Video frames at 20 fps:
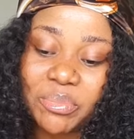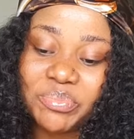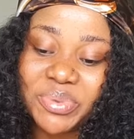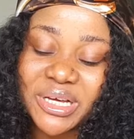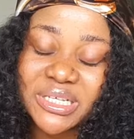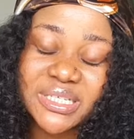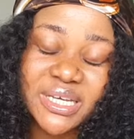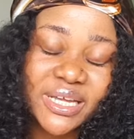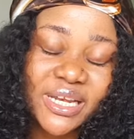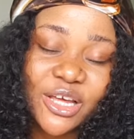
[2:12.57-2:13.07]

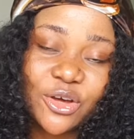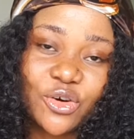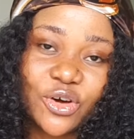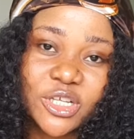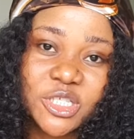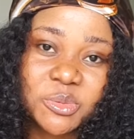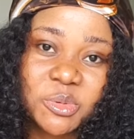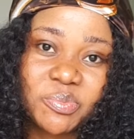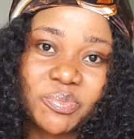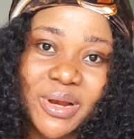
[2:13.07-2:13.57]
basically going
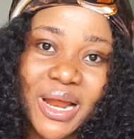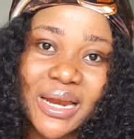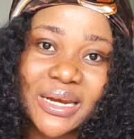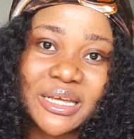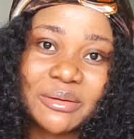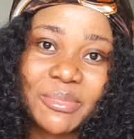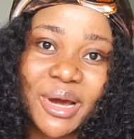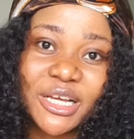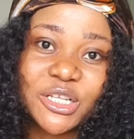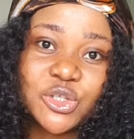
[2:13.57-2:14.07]
to be
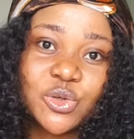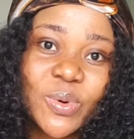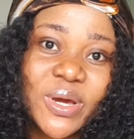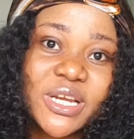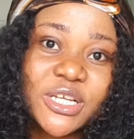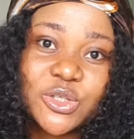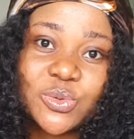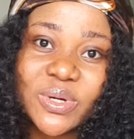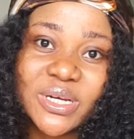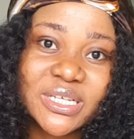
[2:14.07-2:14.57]
planning my
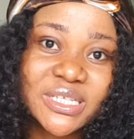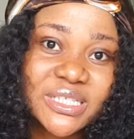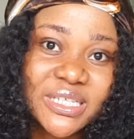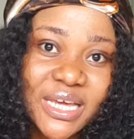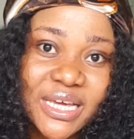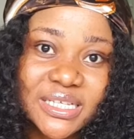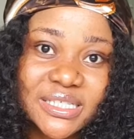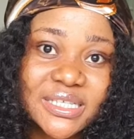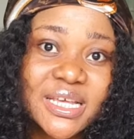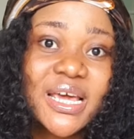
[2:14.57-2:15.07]

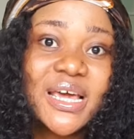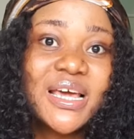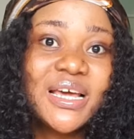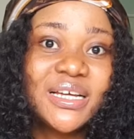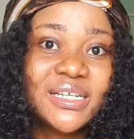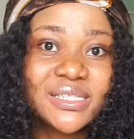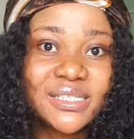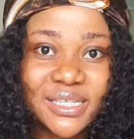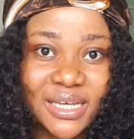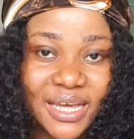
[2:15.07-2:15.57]
2026
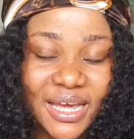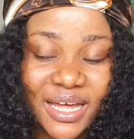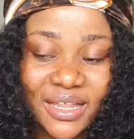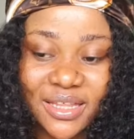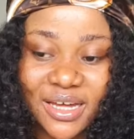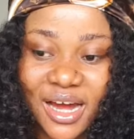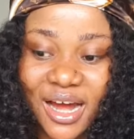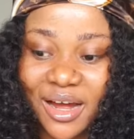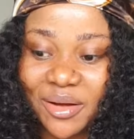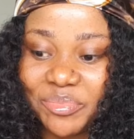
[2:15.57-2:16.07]

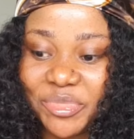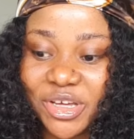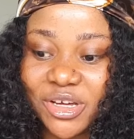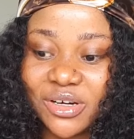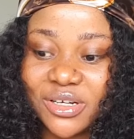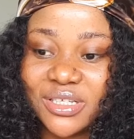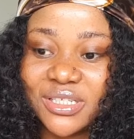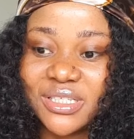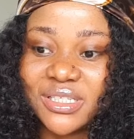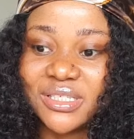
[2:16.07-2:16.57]
together,
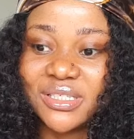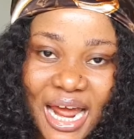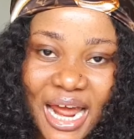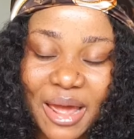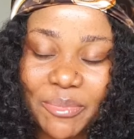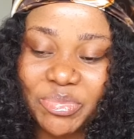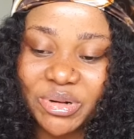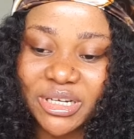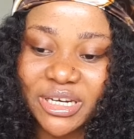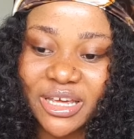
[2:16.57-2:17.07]
because
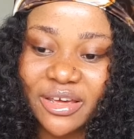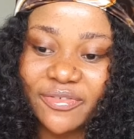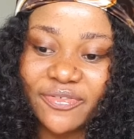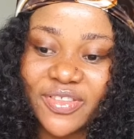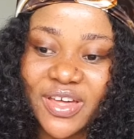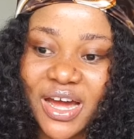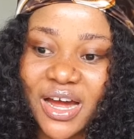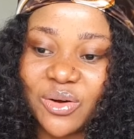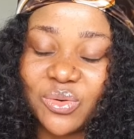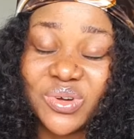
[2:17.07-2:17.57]
I believe
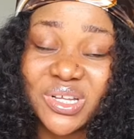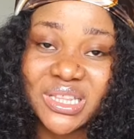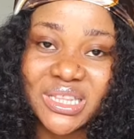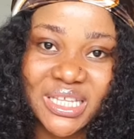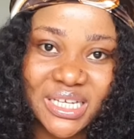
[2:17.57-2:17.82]
that with